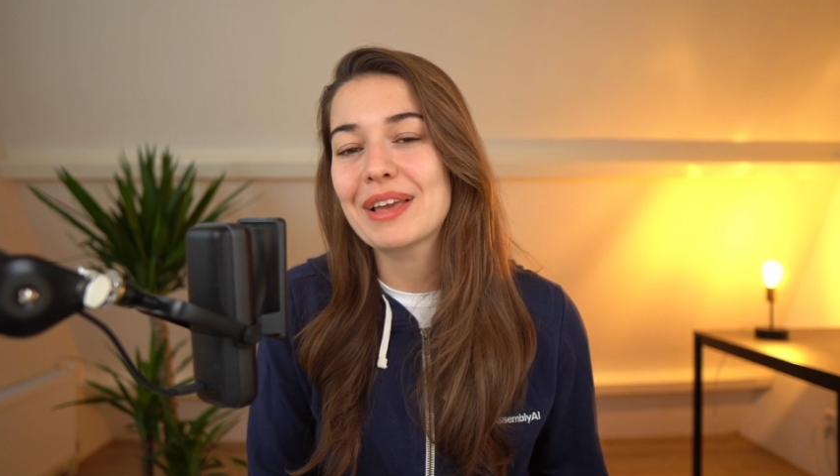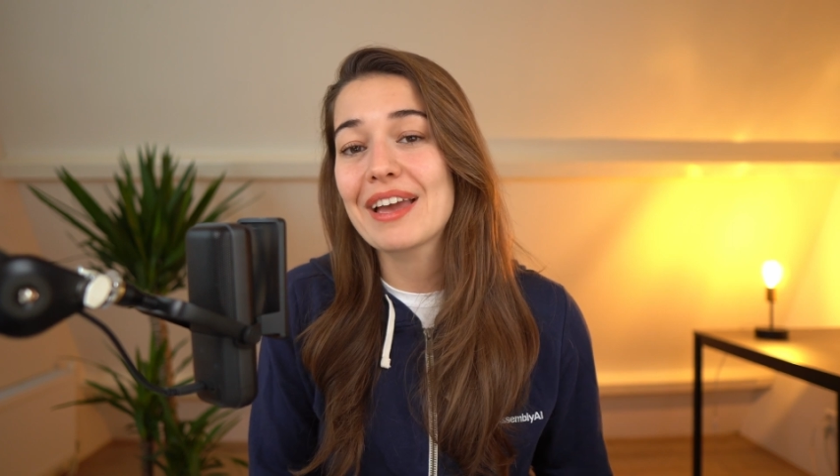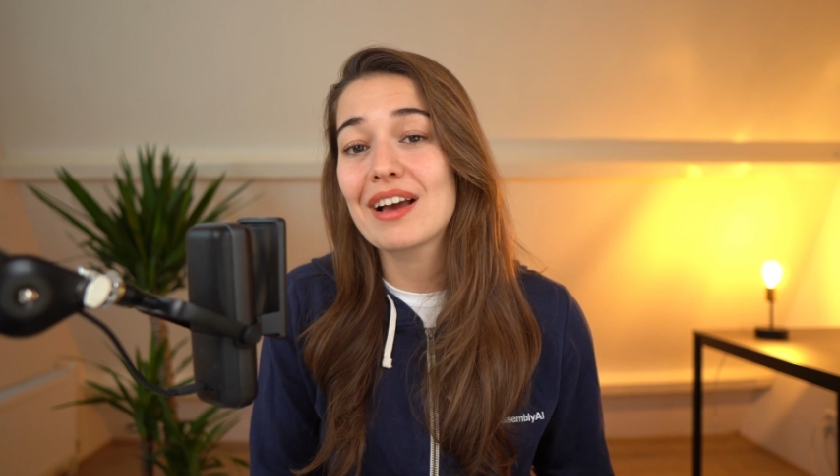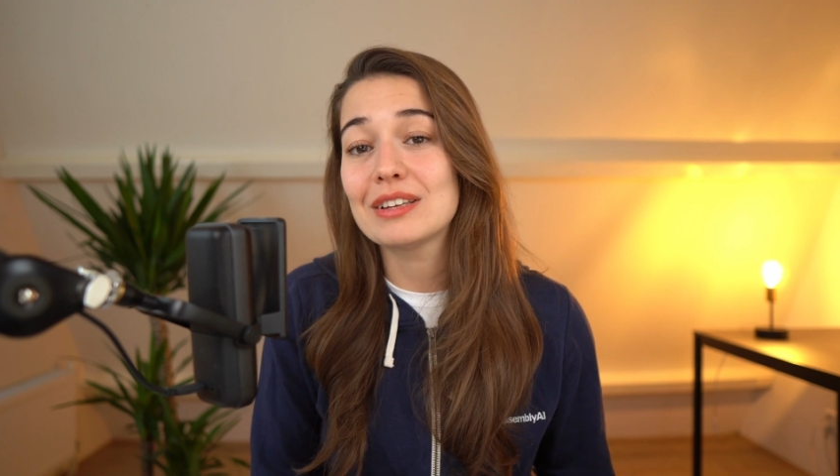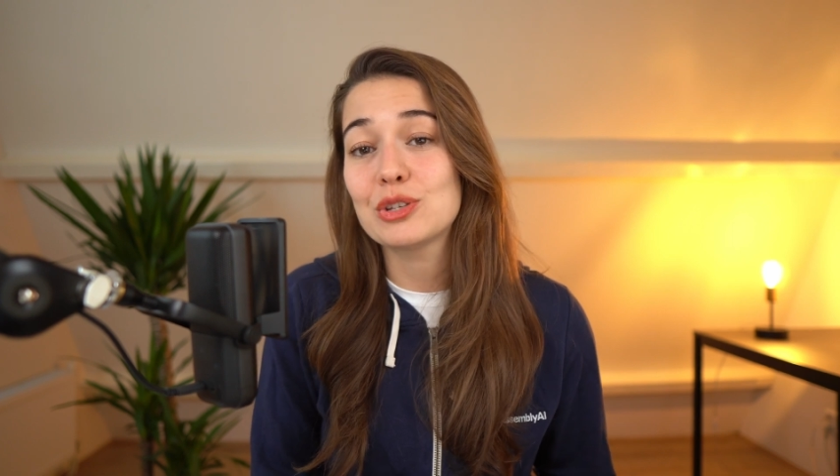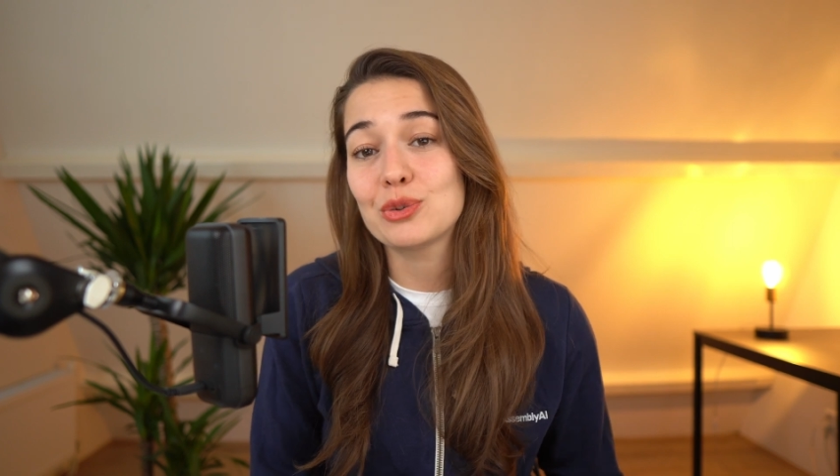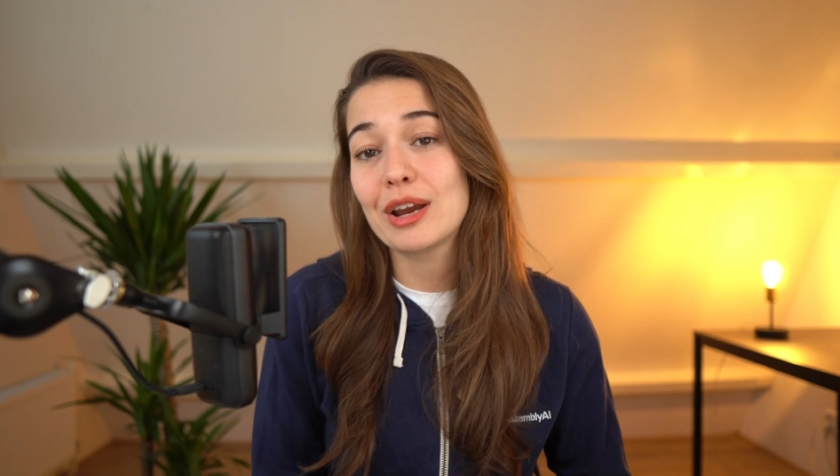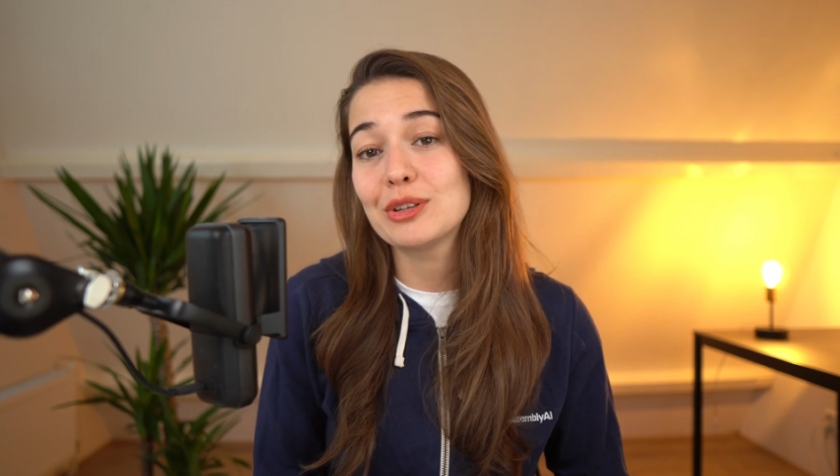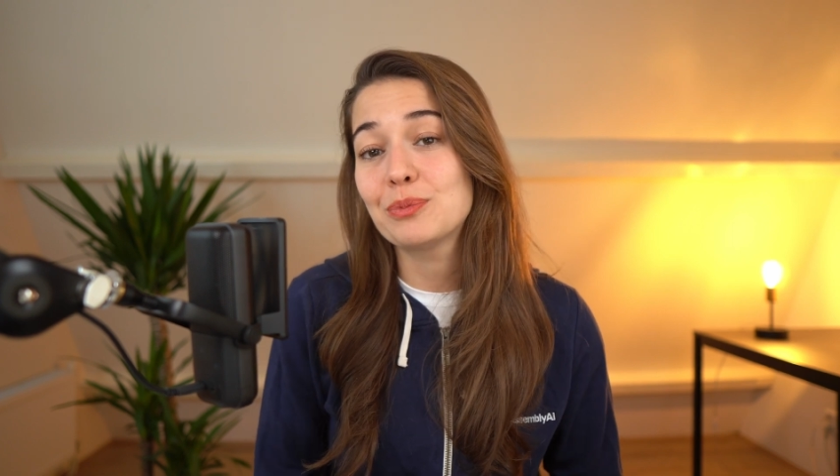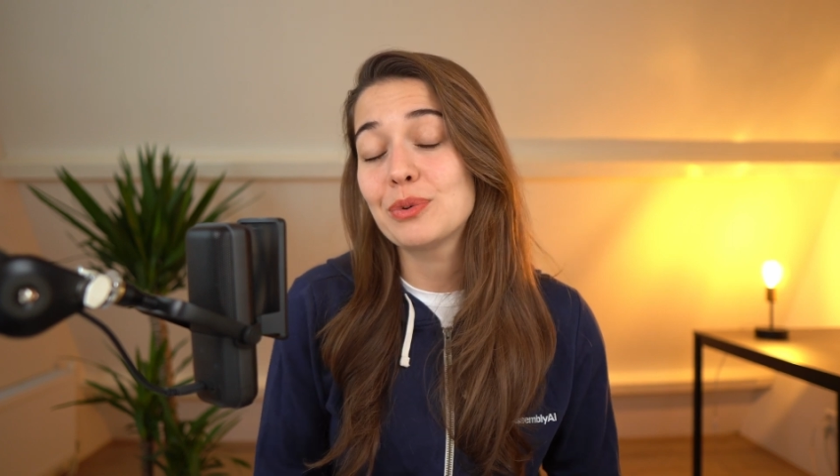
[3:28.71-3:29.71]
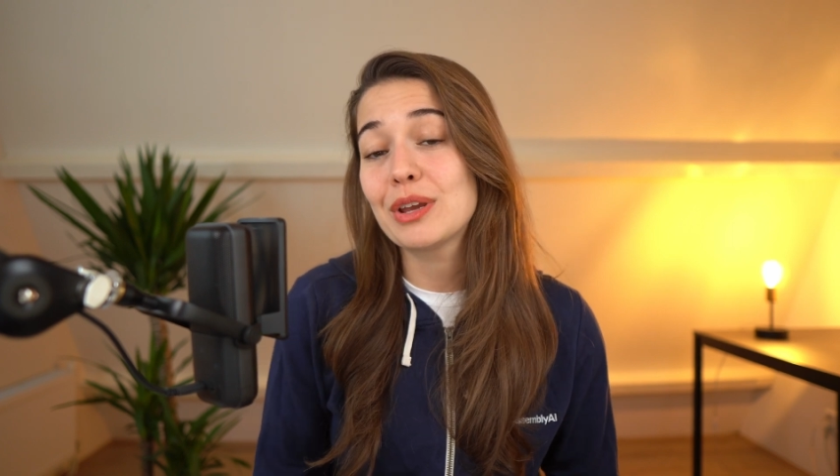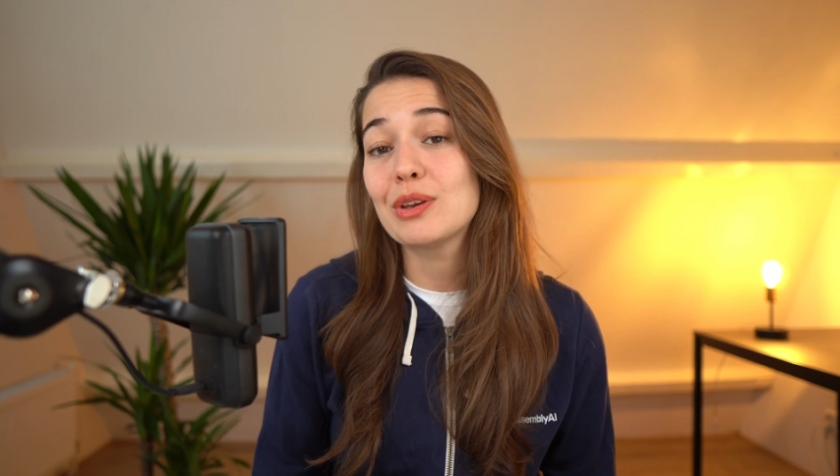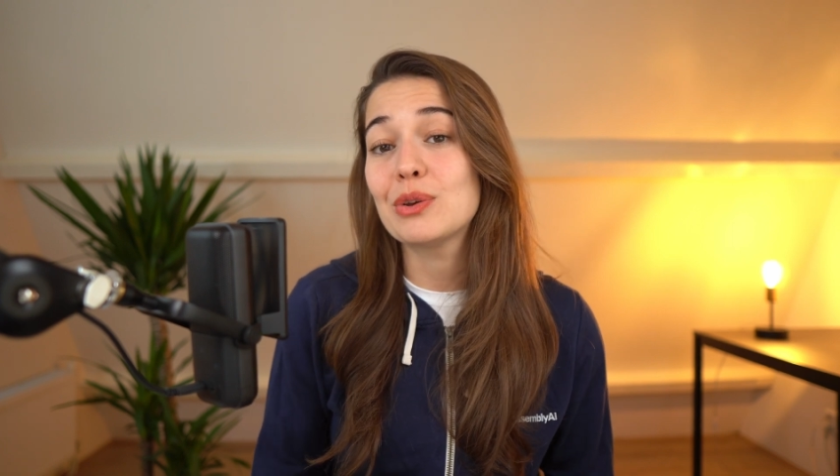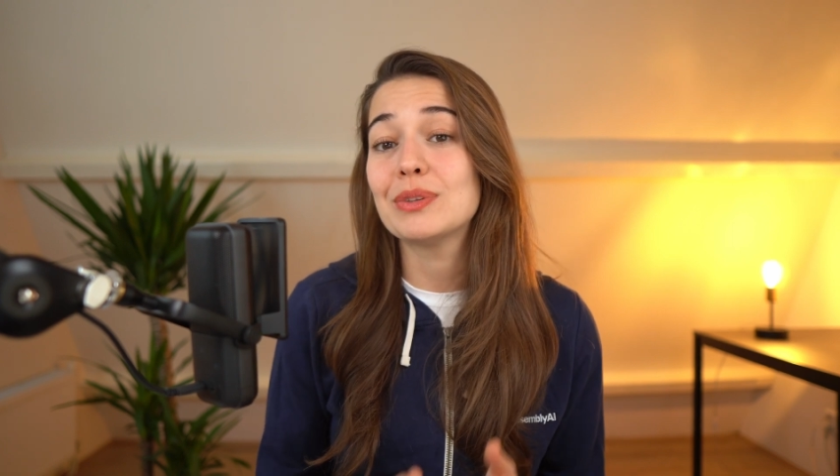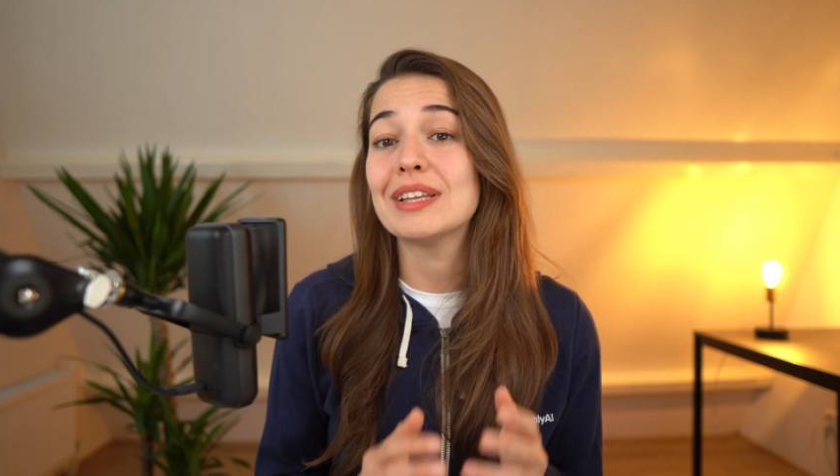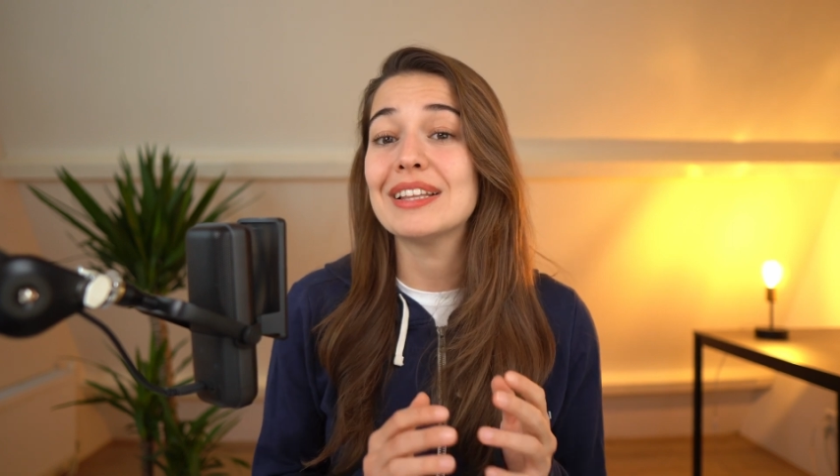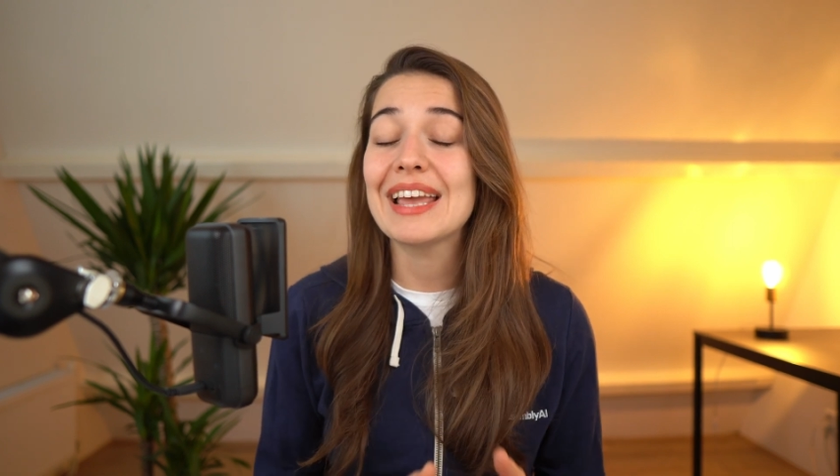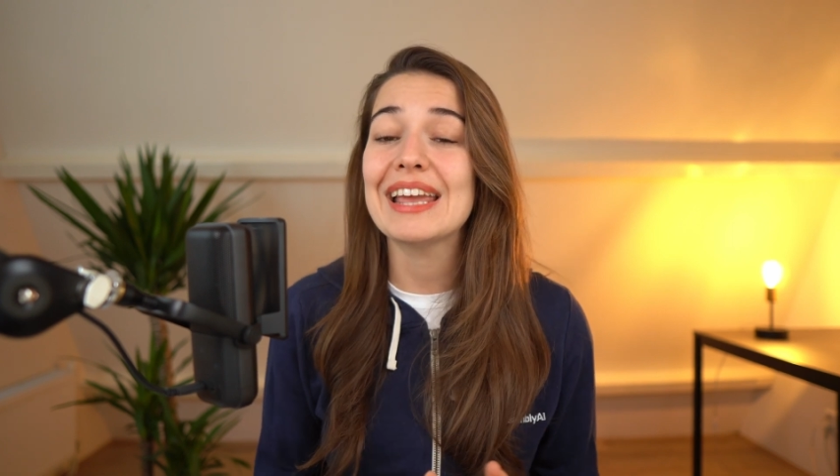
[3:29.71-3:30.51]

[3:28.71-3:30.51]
AI is trying to bring you the